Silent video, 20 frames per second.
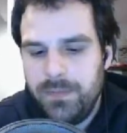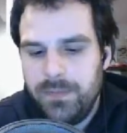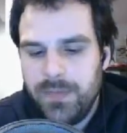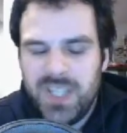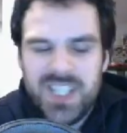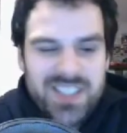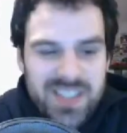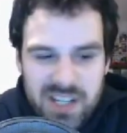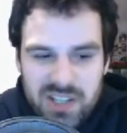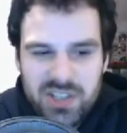
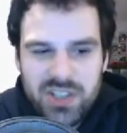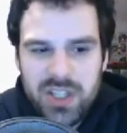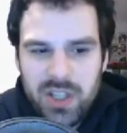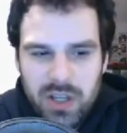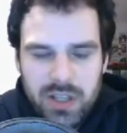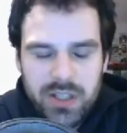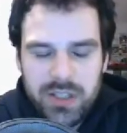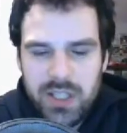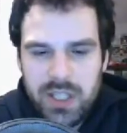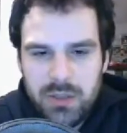Essentially,
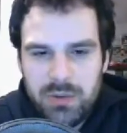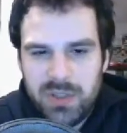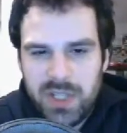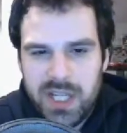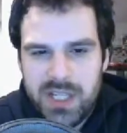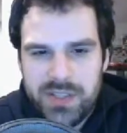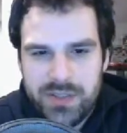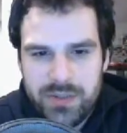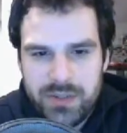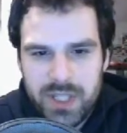all an
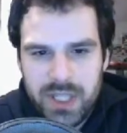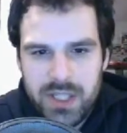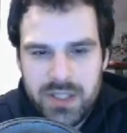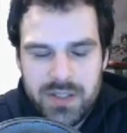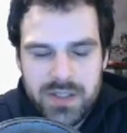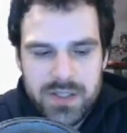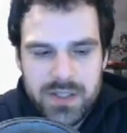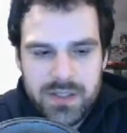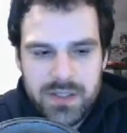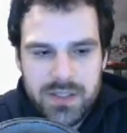equalizer
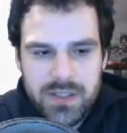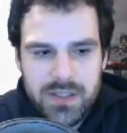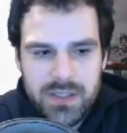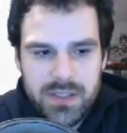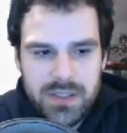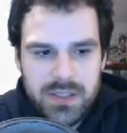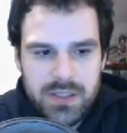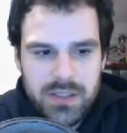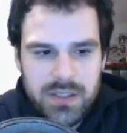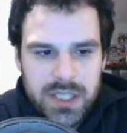does
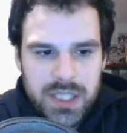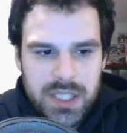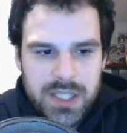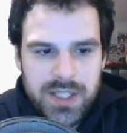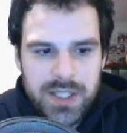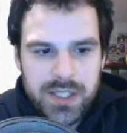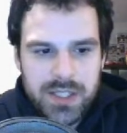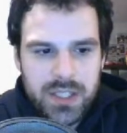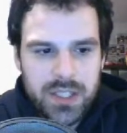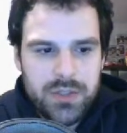is
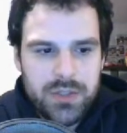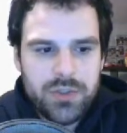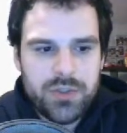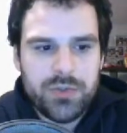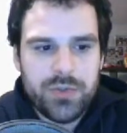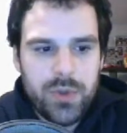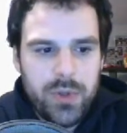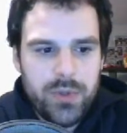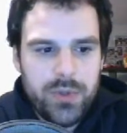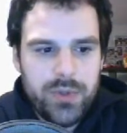it
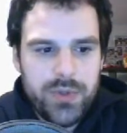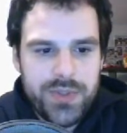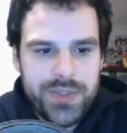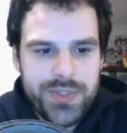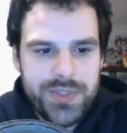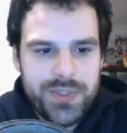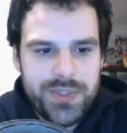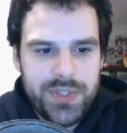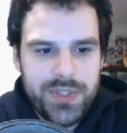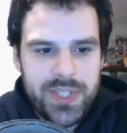
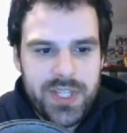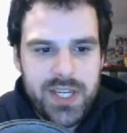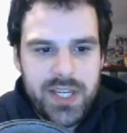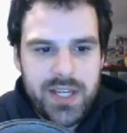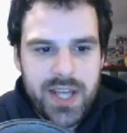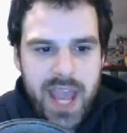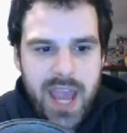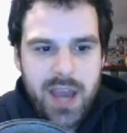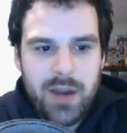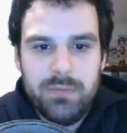controls
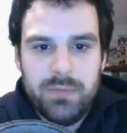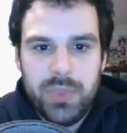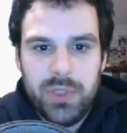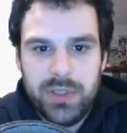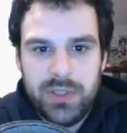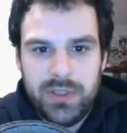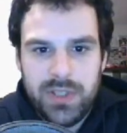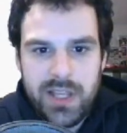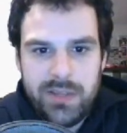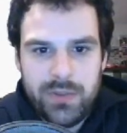the
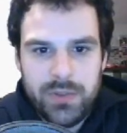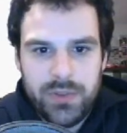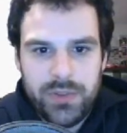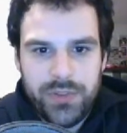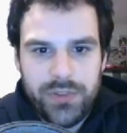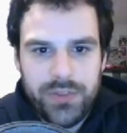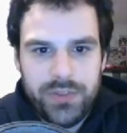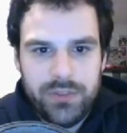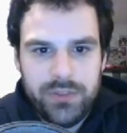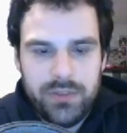output
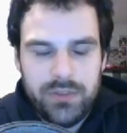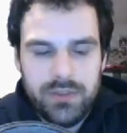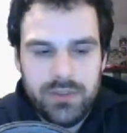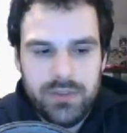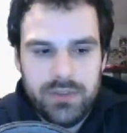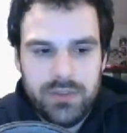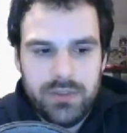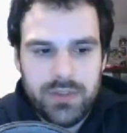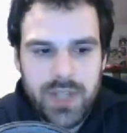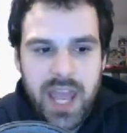levels
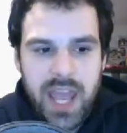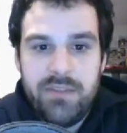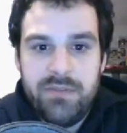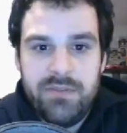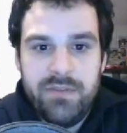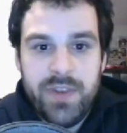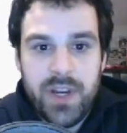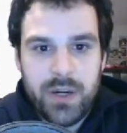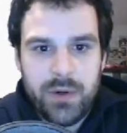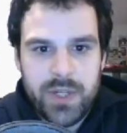at
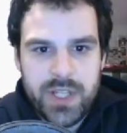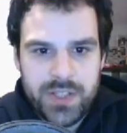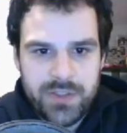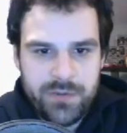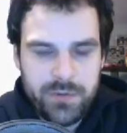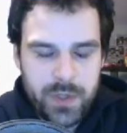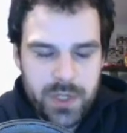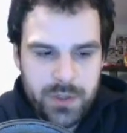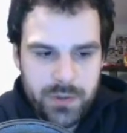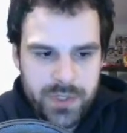various
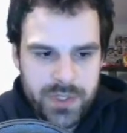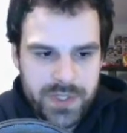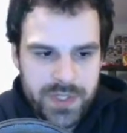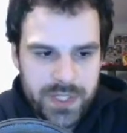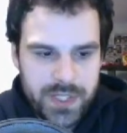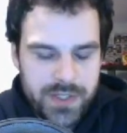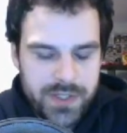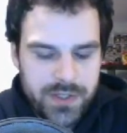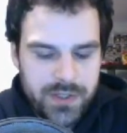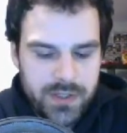
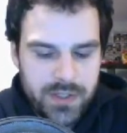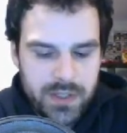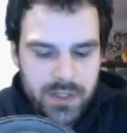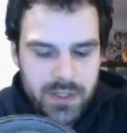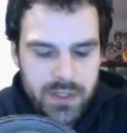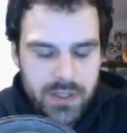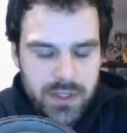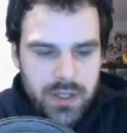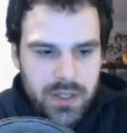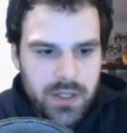frequencies.
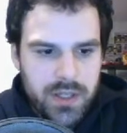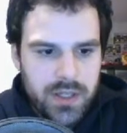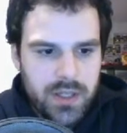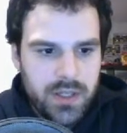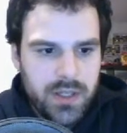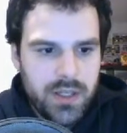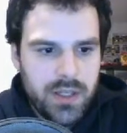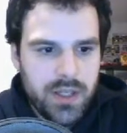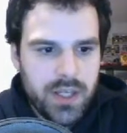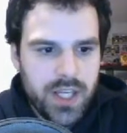
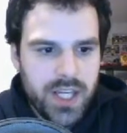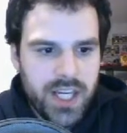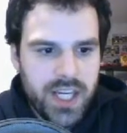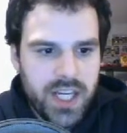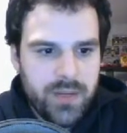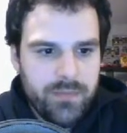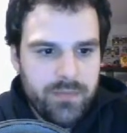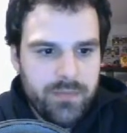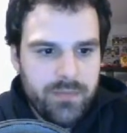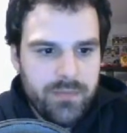
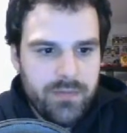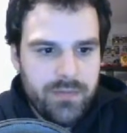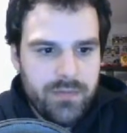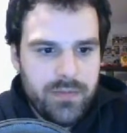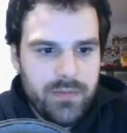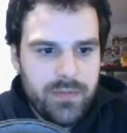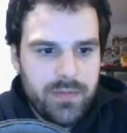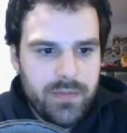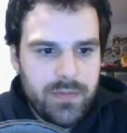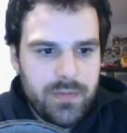And
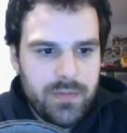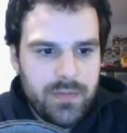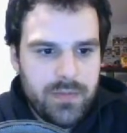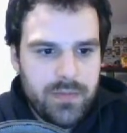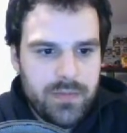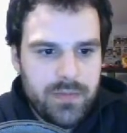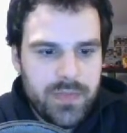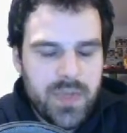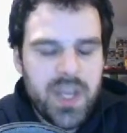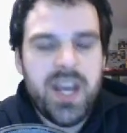
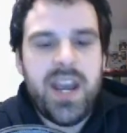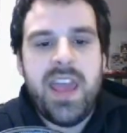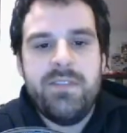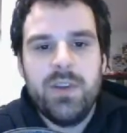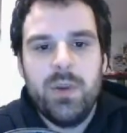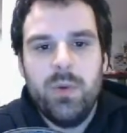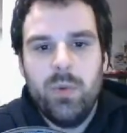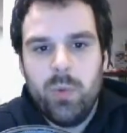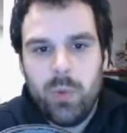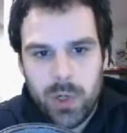
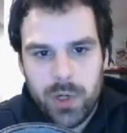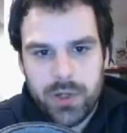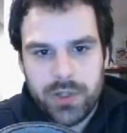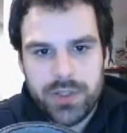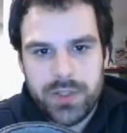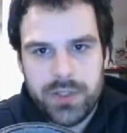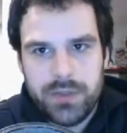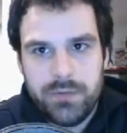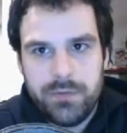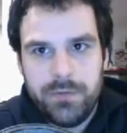having
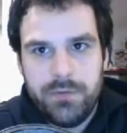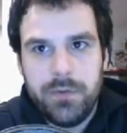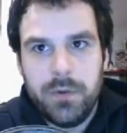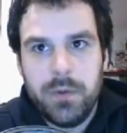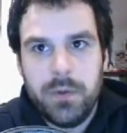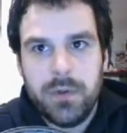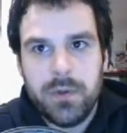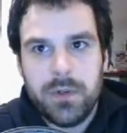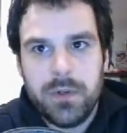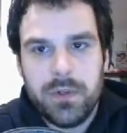worked
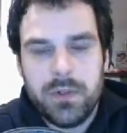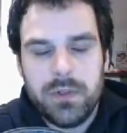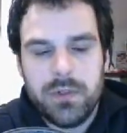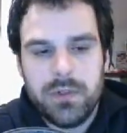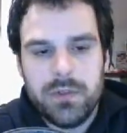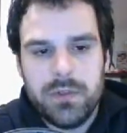for